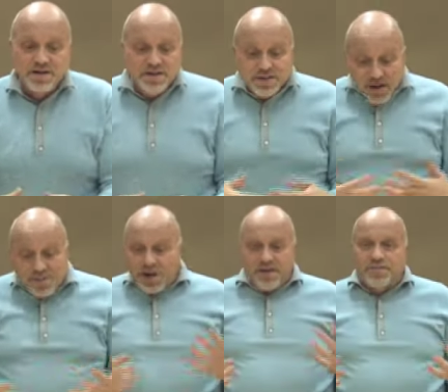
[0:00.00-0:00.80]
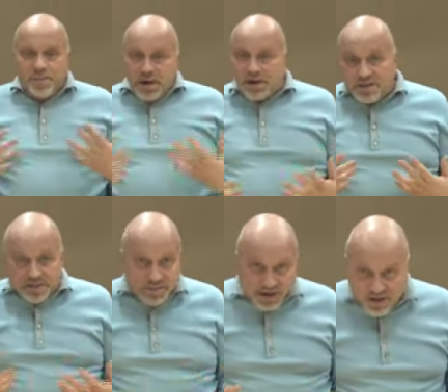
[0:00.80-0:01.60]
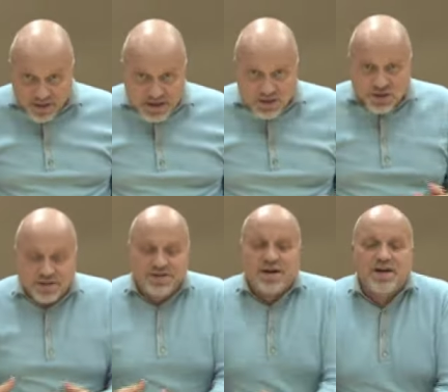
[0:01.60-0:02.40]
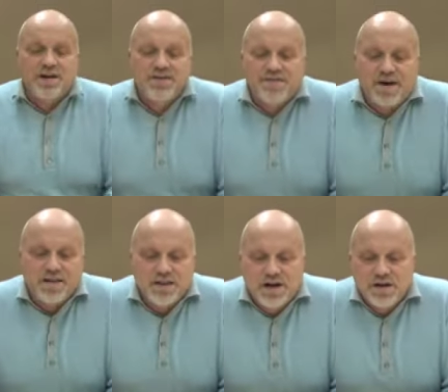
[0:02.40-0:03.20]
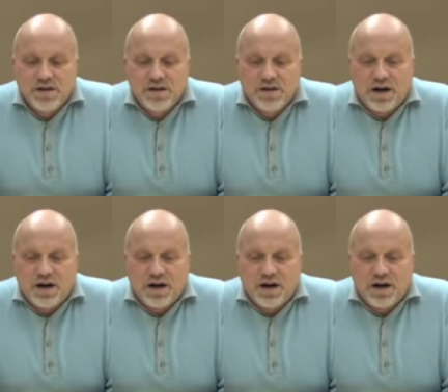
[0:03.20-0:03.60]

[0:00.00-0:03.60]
Some have made the speculation that if a letter,